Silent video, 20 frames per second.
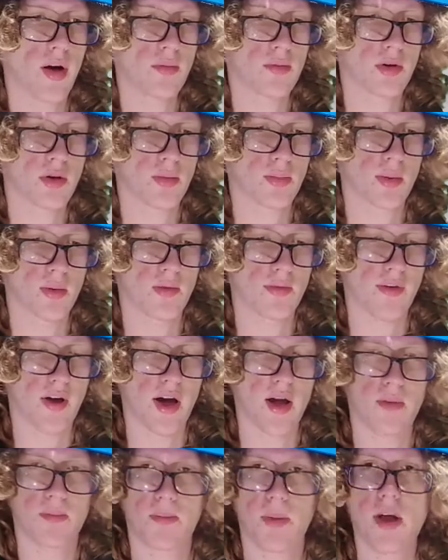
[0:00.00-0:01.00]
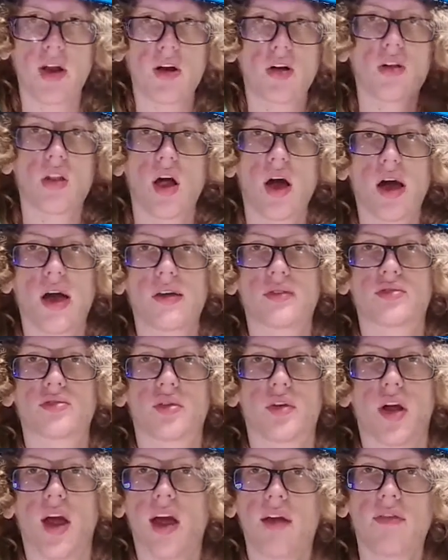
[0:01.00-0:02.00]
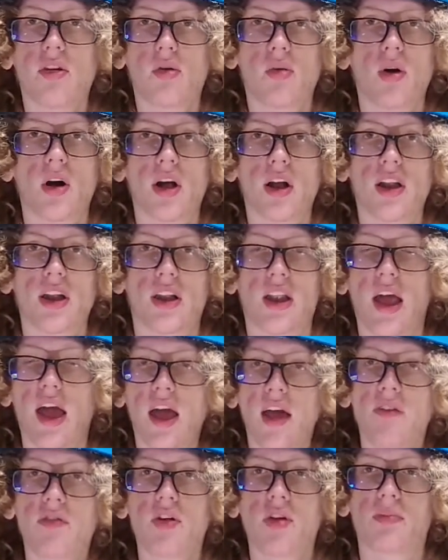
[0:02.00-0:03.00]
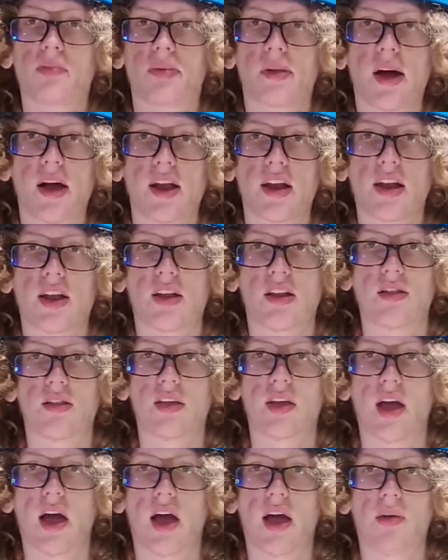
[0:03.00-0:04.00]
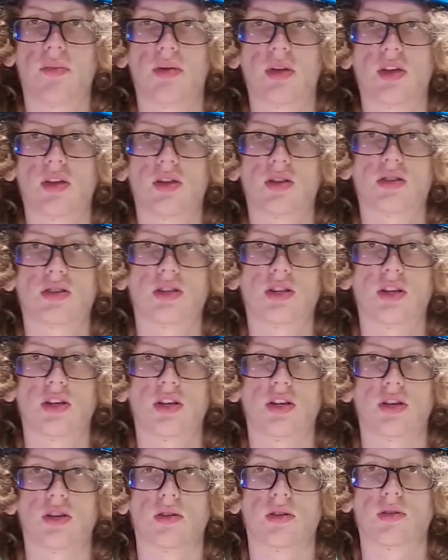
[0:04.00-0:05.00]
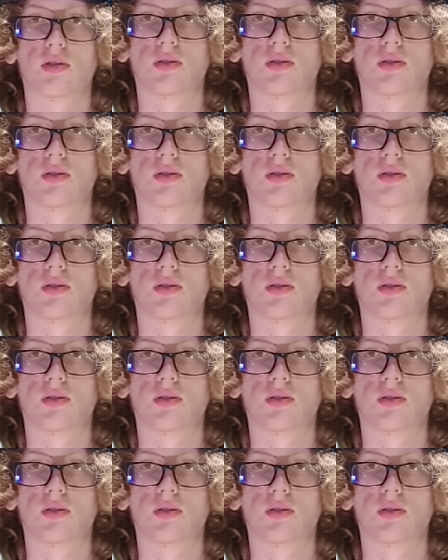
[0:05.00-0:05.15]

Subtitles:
help to provide better lives for everyone and every planet in the IBC.